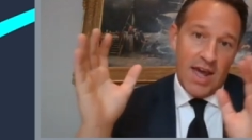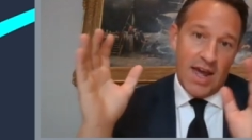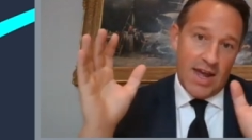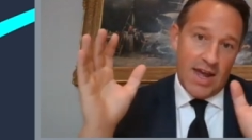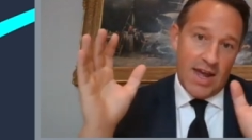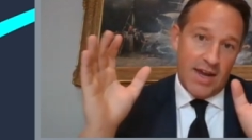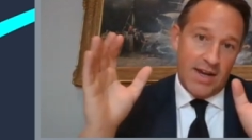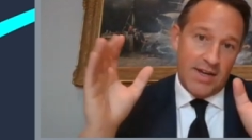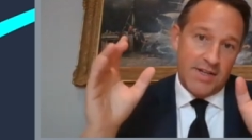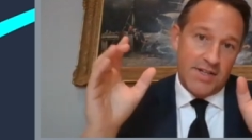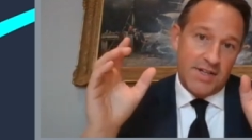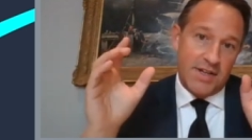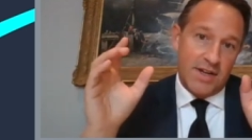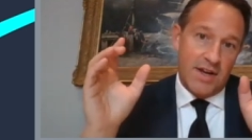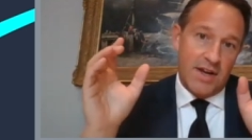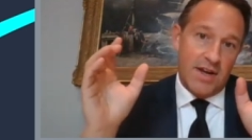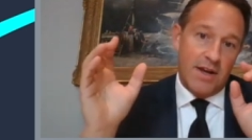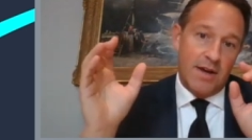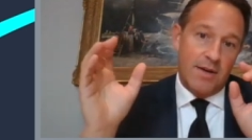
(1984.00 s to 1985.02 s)
and so
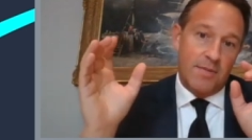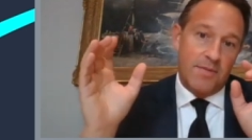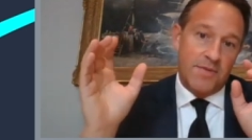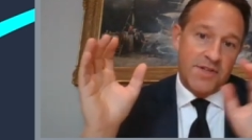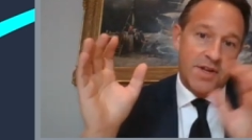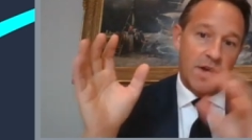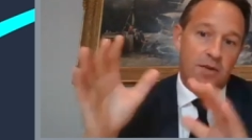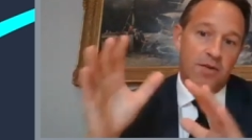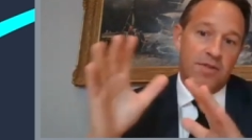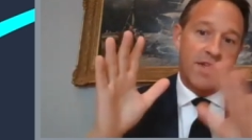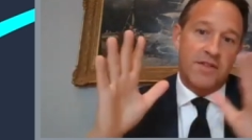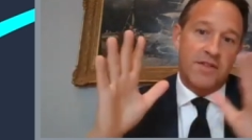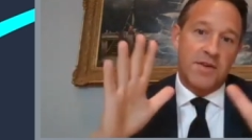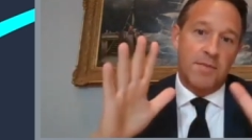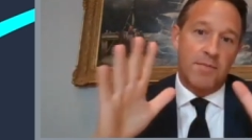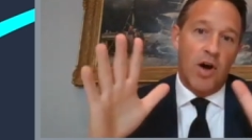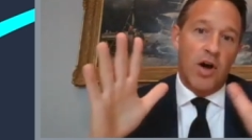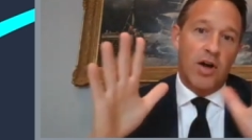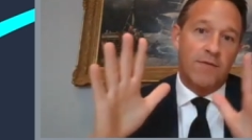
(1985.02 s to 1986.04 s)
the
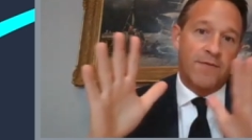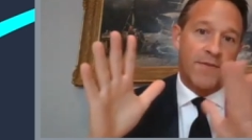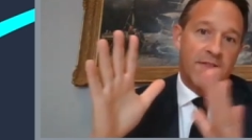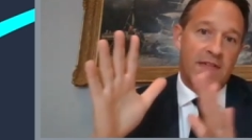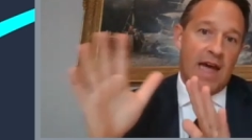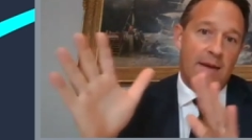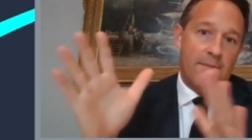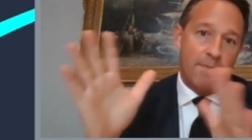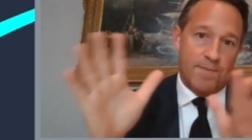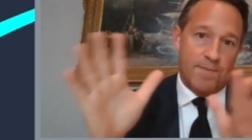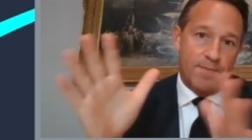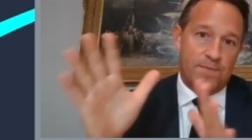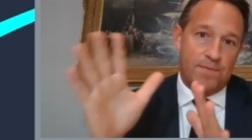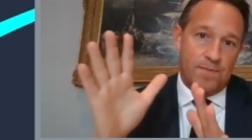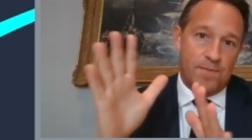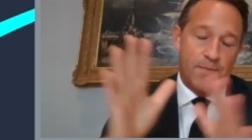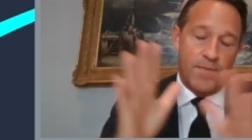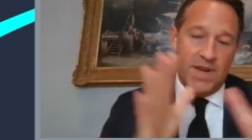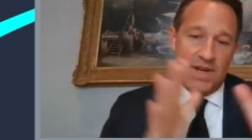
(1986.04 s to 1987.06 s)
demand for that
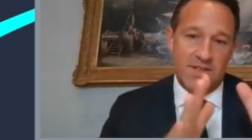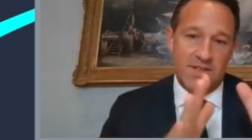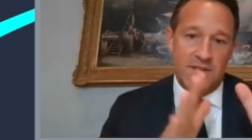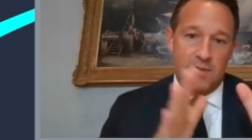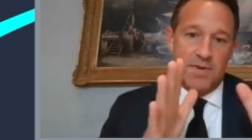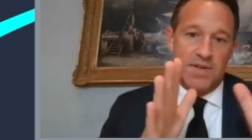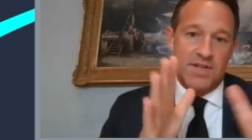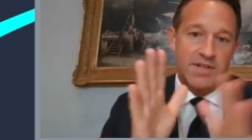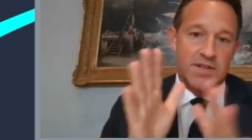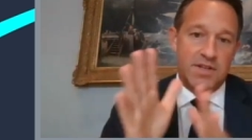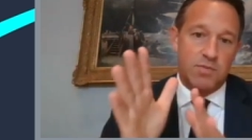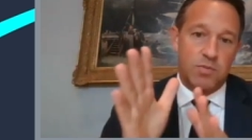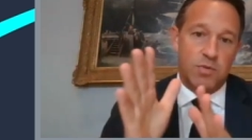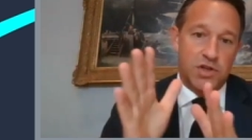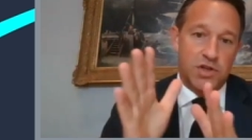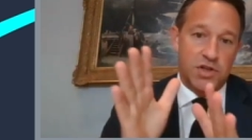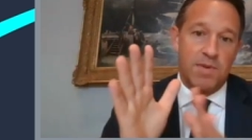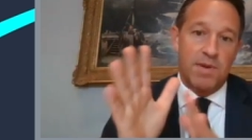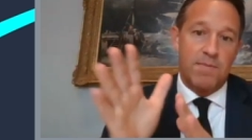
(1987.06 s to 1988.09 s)
piece of the business
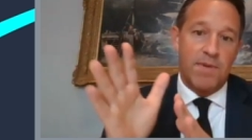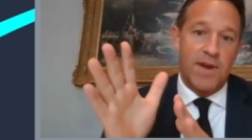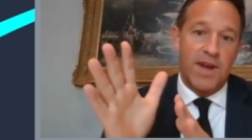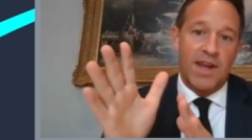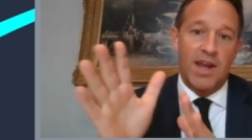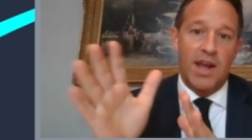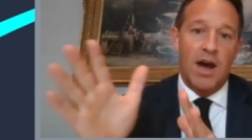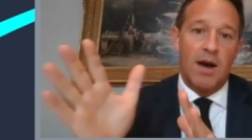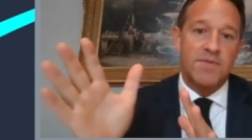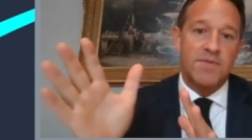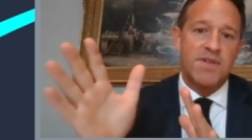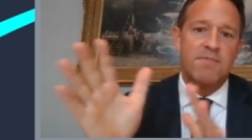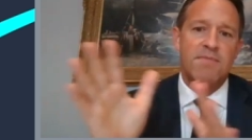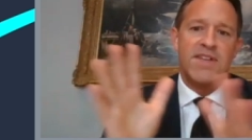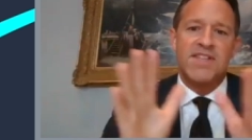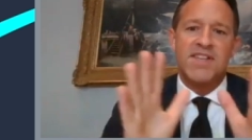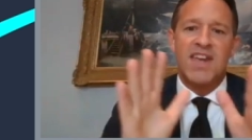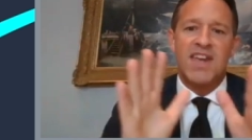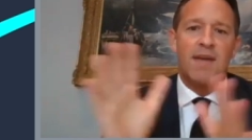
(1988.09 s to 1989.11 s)
we should be picking up to
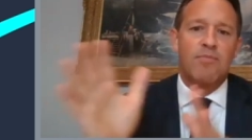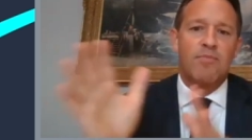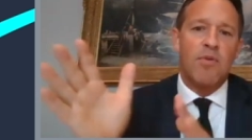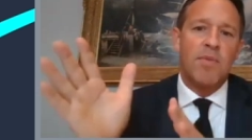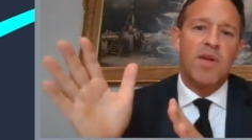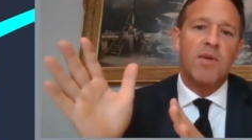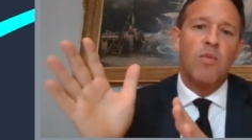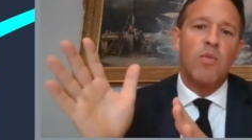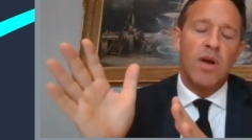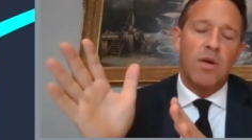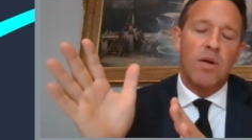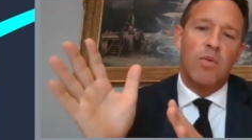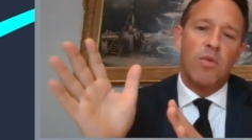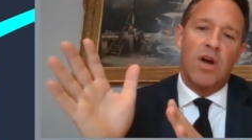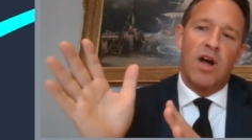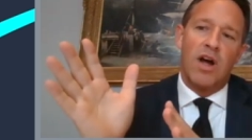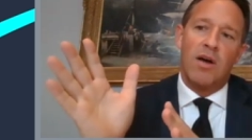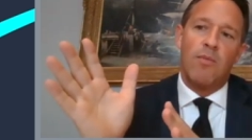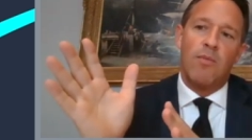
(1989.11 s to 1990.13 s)
mitigate probably
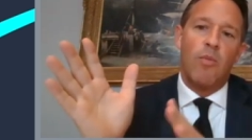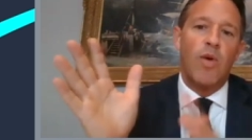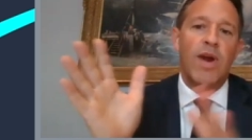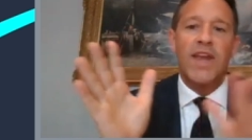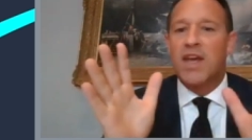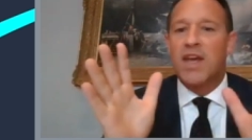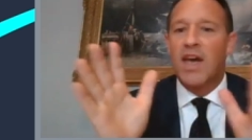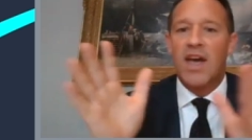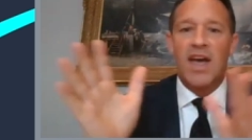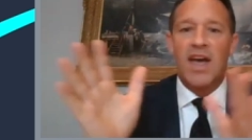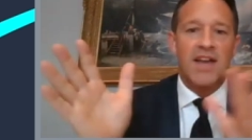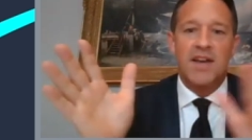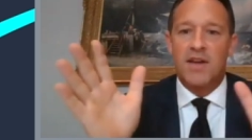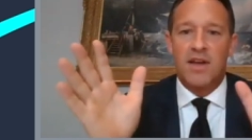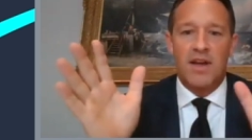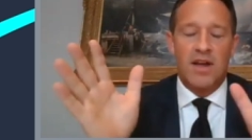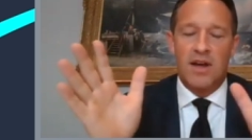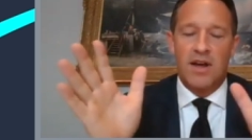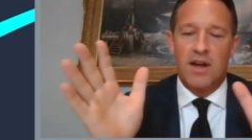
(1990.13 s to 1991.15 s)
weaker
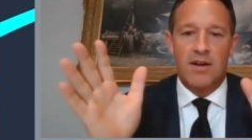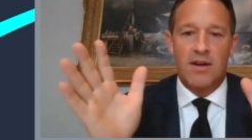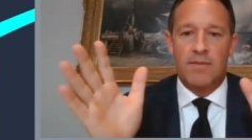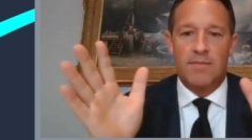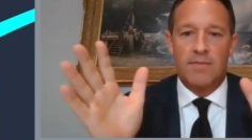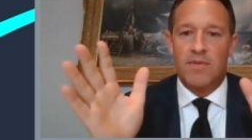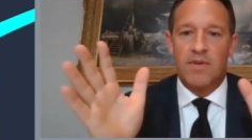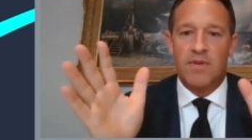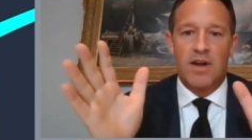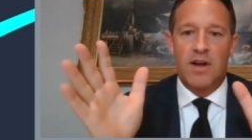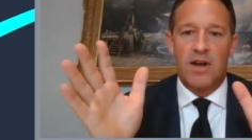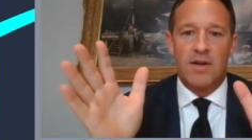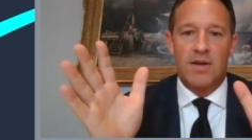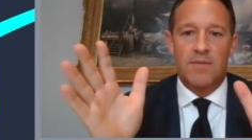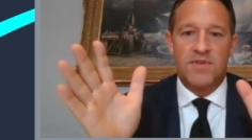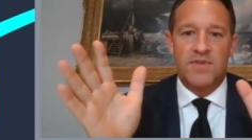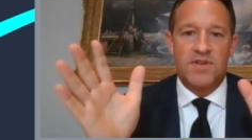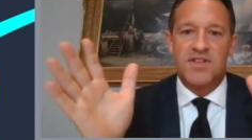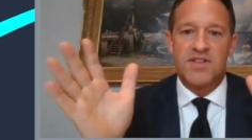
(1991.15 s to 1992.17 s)
and
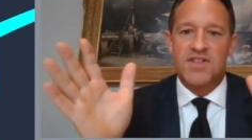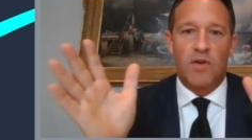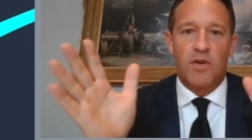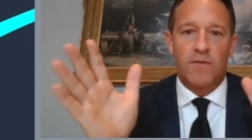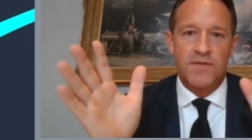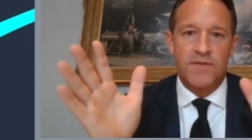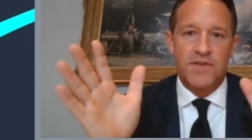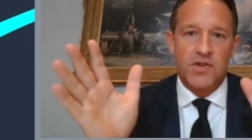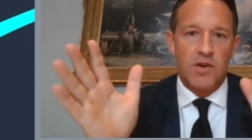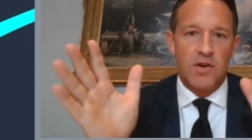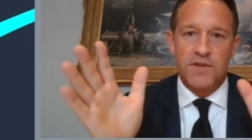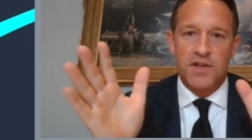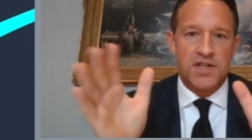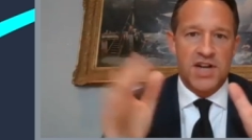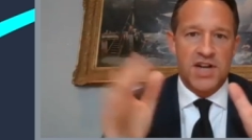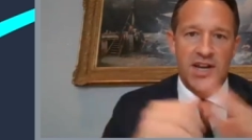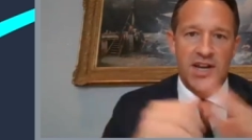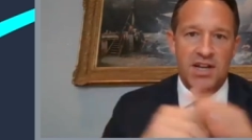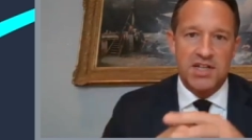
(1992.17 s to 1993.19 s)
softer
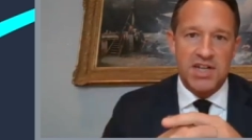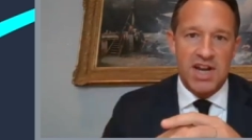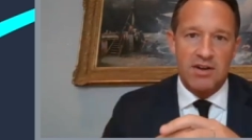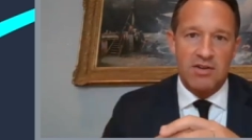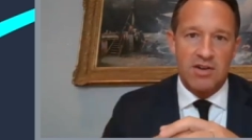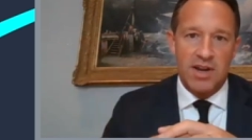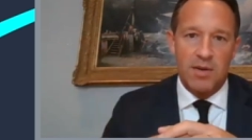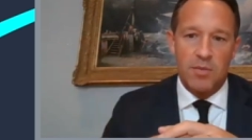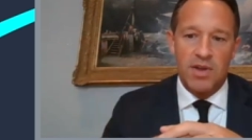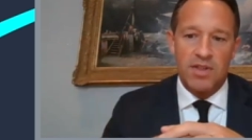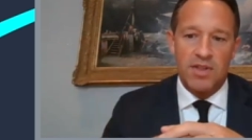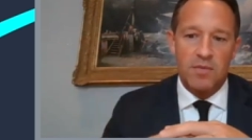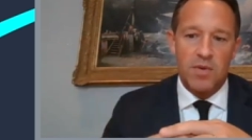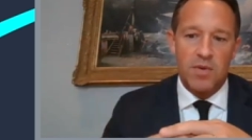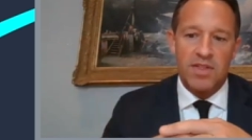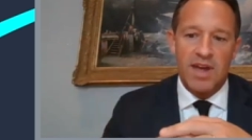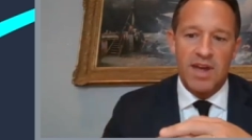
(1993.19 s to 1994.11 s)
trading generally with